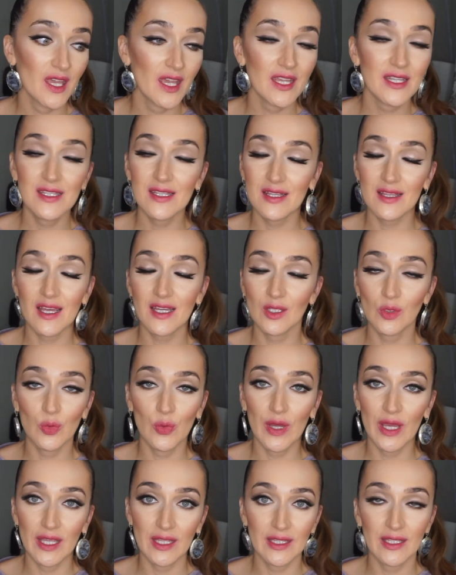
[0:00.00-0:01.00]
It's
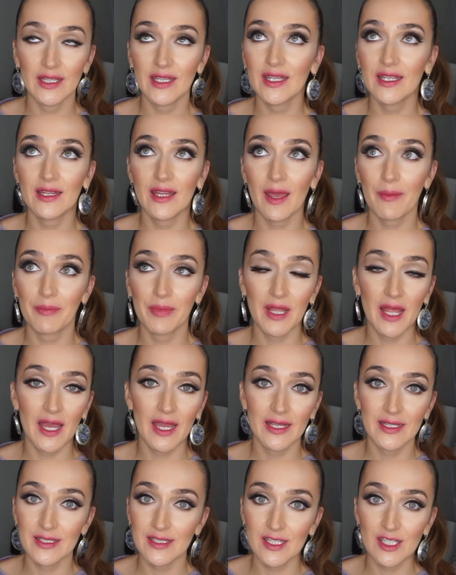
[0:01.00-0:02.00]
lightweight, it
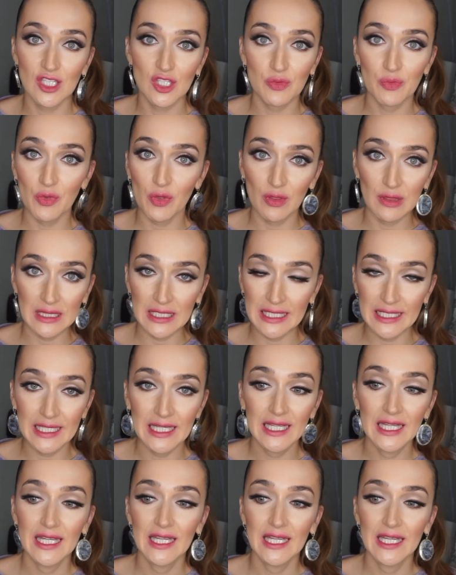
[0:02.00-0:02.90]
applies smoothly,